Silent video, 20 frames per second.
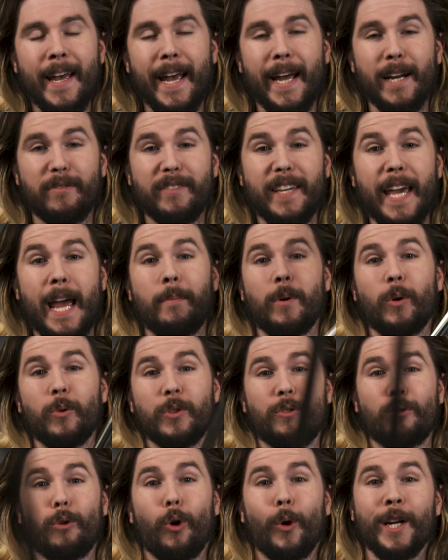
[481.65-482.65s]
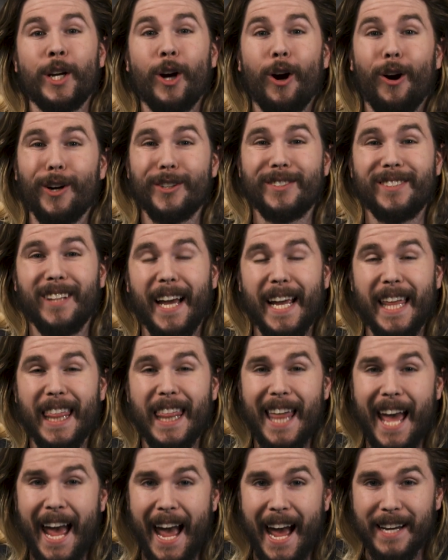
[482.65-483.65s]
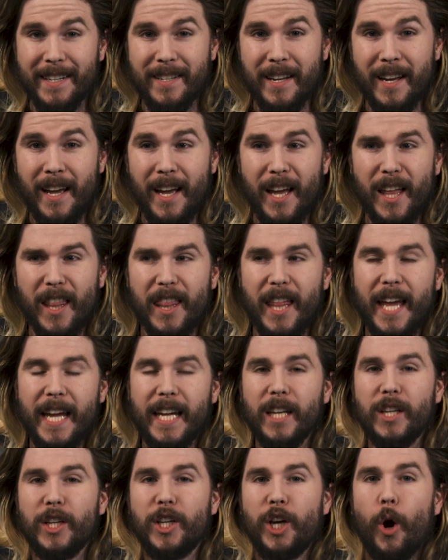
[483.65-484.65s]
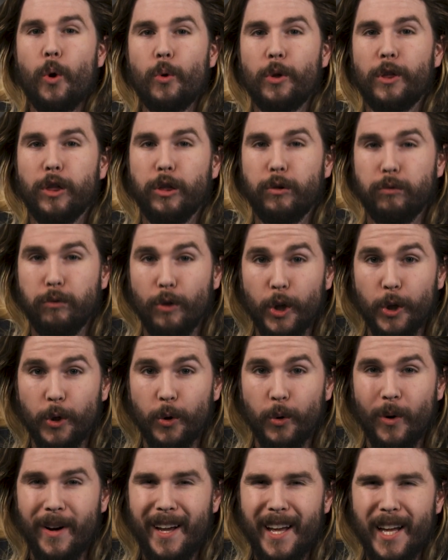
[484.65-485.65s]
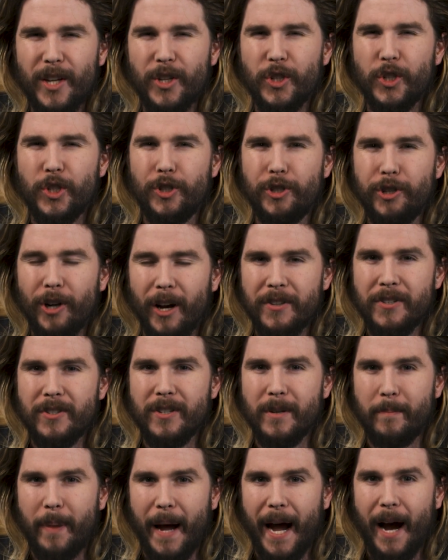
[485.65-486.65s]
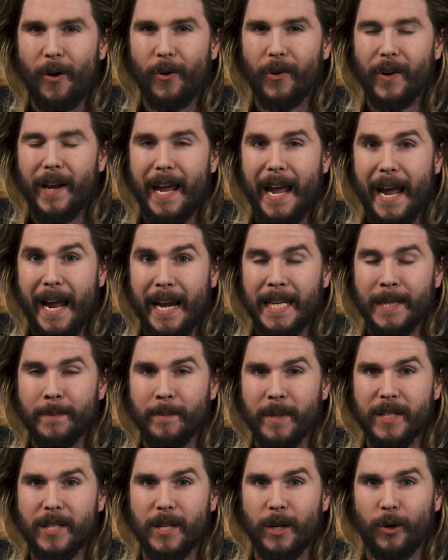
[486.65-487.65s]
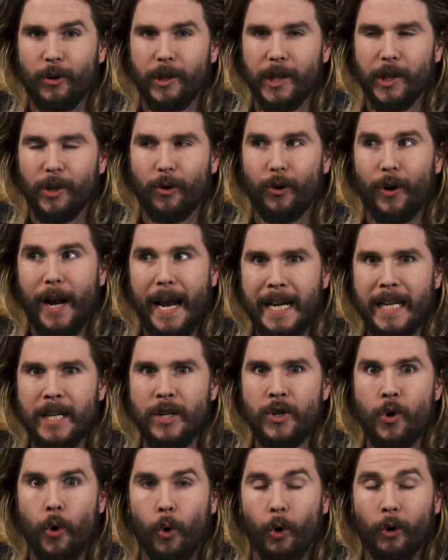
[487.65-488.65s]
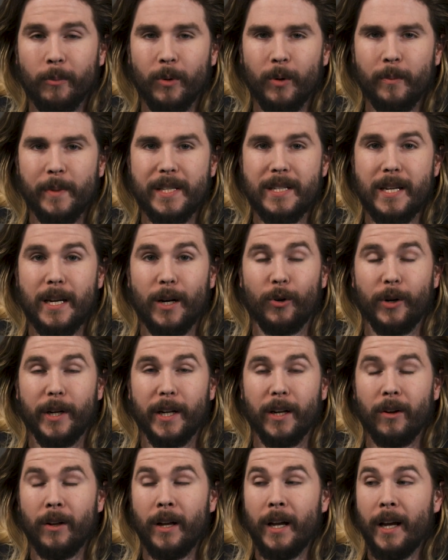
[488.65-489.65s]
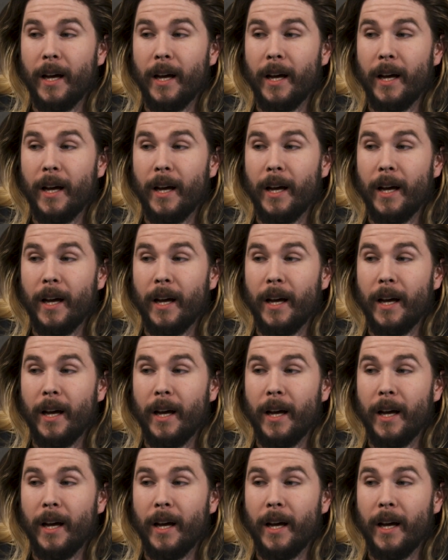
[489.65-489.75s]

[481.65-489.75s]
And if Gambit was throwing cards like that, they could go through just about any material or any normal material.